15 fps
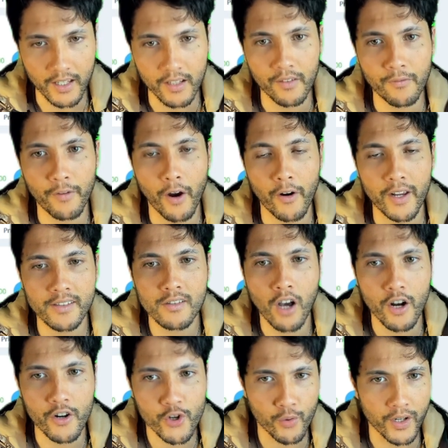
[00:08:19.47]
various
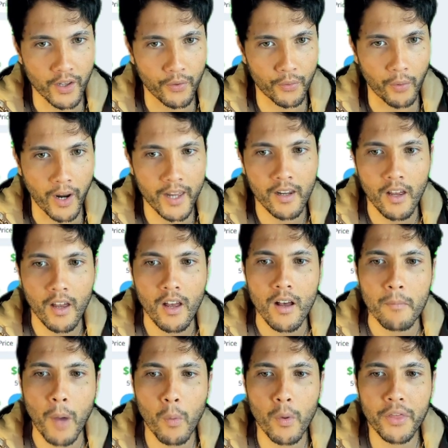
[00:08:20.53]
countries, right?
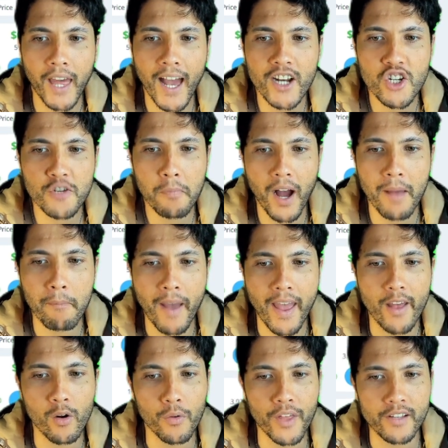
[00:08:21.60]
But with cash by mail,